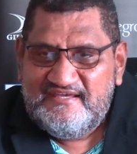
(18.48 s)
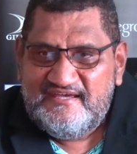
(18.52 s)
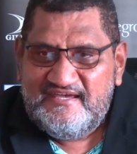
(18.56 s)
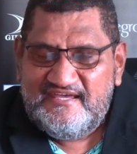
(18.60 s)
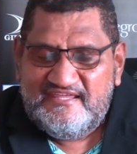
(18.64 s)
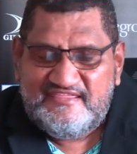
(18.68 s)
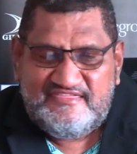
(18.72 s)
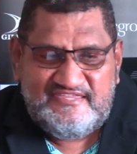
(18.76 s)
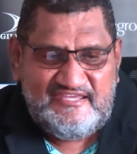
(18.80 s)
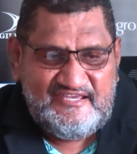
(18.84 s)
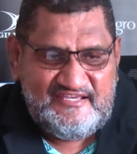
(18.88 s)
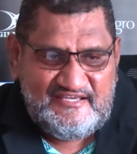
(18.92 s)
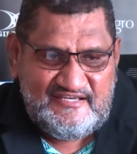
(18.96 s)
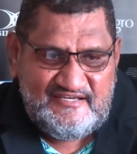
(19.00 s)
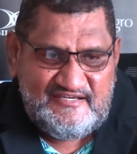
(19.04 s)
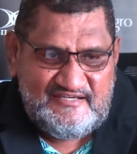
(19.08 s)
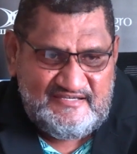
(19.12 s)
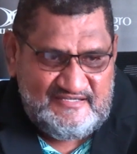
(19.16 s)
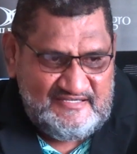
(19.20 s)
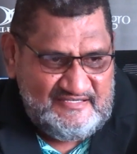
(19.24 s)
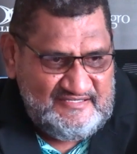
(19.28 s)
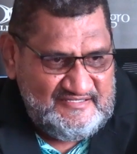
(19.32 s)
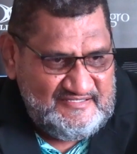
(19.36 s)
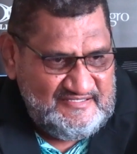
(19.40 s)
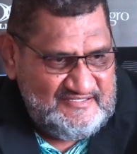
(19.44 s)
I thank
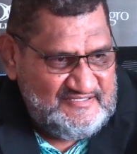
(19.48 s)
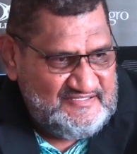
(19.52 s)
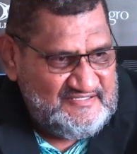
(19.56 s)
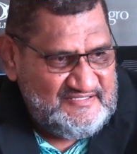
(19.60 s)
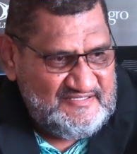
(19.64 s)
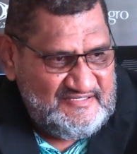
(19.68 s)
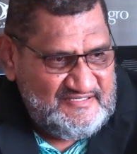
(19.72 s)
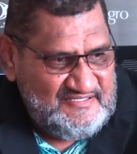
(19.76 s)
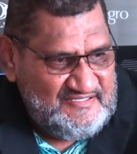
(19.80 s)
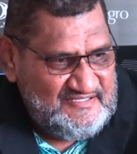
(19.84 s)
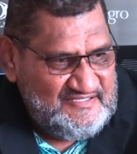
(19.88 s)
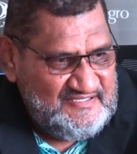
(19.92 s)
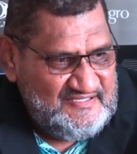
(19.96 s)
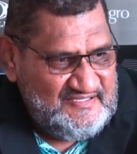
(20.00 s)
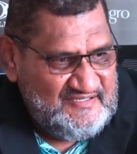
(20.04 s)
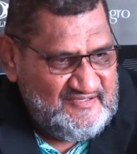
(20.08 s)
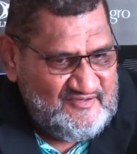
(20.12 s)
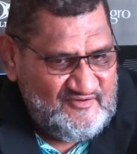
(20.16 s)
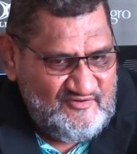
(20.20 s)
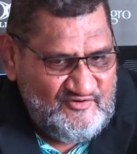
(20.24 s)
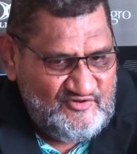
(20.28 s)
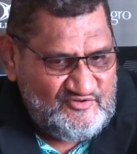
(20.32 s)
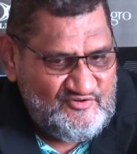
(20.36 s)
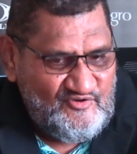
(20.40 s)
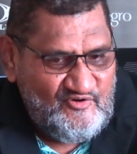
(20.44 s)
uh,
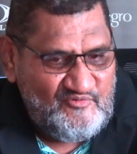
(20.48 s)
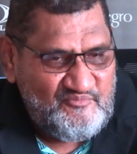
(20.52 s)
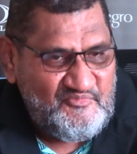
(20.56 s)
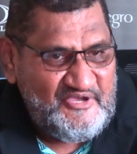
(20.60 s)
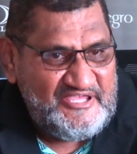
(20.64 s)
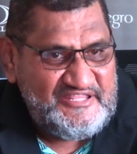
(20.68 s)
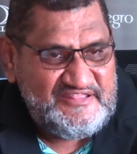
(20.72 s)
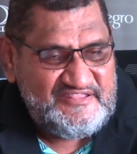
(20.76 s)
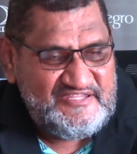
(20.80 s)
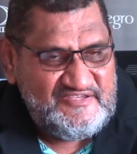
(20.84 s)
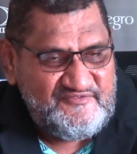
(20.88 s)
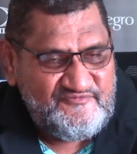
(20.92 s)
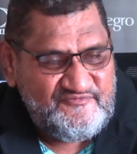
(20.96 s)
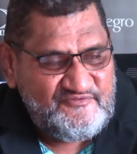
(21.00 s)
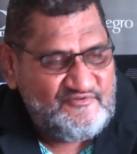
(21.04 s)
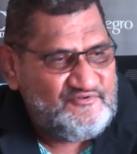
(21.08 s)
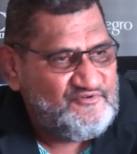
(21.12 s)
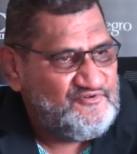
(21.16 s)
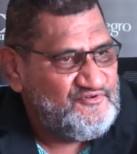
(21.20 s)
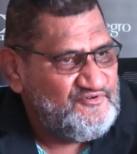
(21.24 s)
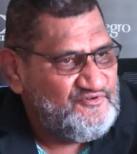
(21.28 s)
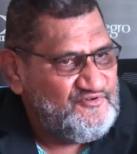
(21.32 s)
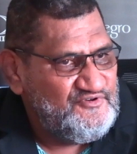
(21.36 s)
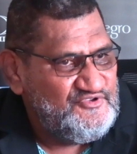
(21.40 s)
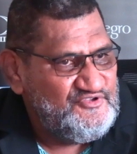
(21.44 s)
God Almighty
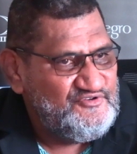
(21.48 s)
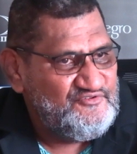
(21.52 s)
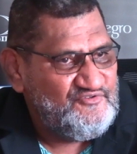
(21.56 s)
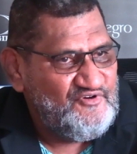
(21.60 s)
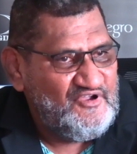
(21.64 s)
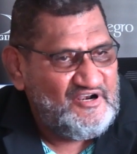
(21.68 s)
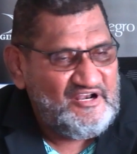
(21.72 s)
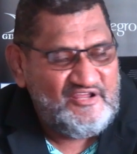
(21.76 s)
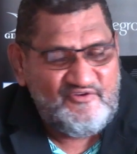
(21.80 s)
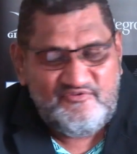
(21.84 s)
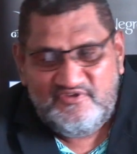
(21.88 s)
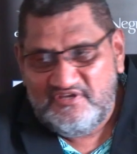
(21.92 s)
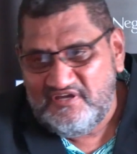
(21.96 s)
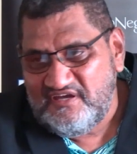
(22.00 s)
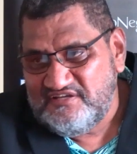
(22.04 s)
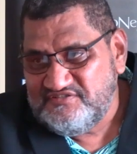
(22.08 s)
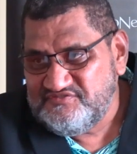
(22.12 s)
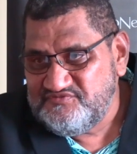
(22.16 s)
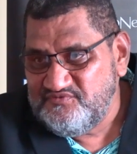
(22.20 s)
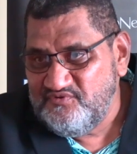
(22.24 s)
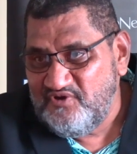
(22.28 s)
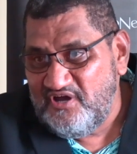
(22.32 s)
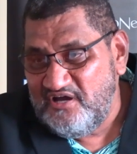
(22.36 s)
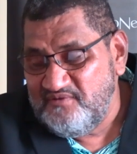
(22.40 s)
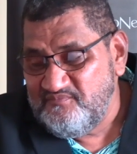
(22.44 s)
for you know allowing
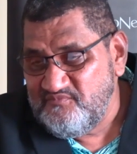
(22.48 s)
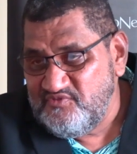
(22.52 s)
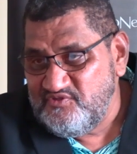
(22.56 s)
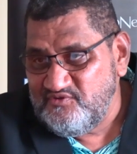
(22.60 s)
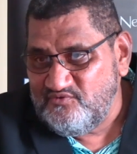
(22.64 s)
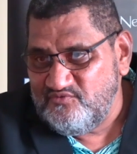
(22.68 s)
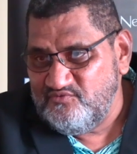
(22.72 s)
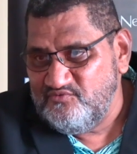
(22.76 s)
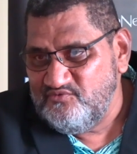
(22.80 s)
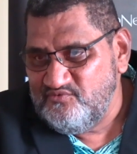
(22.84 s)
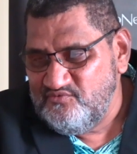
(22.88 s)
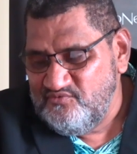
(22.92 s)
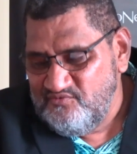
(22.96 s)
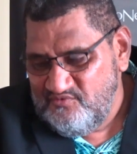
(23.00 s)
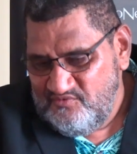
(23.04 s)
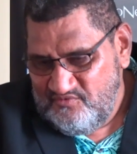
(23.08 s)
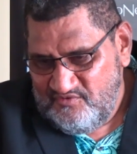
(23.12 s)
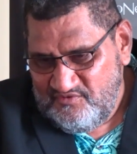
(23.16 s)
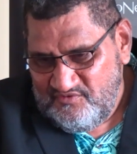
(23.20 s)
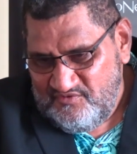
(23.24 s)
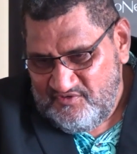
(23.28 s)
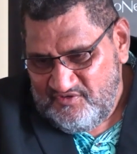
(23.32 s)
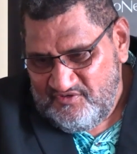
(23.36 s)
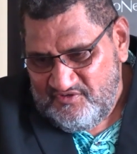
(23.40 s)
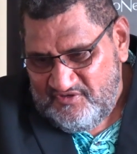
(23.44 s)
us to come through
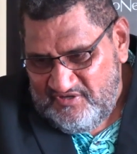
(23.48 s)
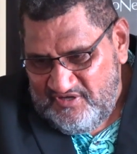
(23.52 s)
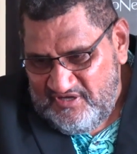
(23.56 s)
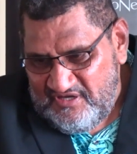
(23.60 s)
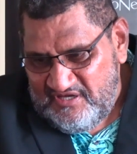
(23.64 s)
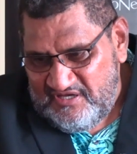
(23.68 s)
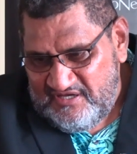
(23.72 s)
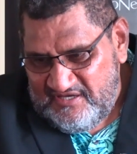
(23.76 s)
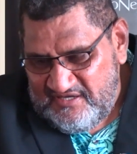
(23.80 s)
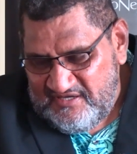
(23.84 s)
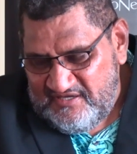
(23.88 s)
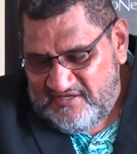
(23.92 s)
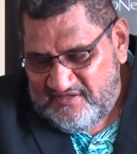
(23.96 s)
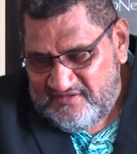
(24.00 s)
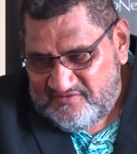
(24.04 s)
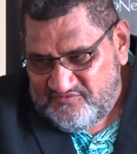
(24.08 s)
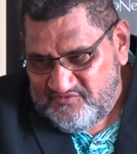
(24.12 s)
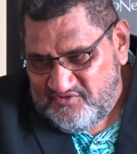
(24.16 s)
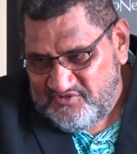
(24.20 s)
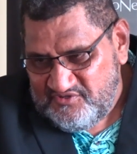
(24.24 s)
uh,